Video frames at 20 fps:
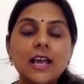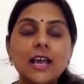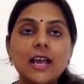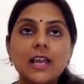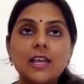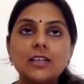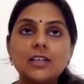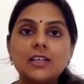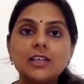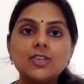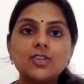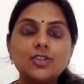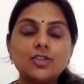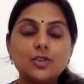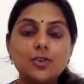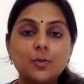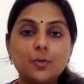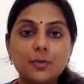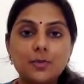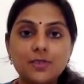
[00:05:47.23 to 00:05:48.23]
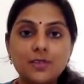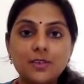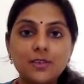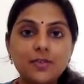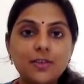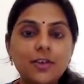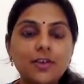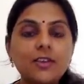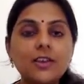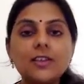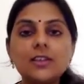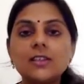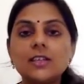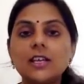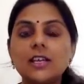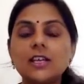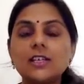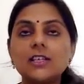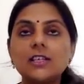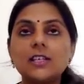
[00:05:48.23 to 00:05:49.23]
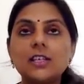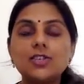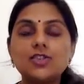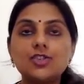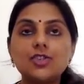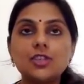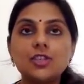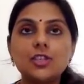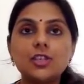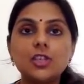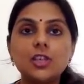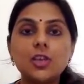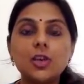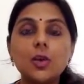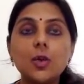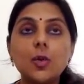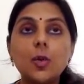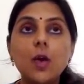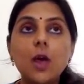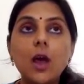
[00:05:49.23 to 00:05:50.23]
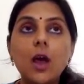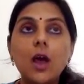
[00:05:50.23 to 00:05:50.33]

it teaches you perseverance, it teaches you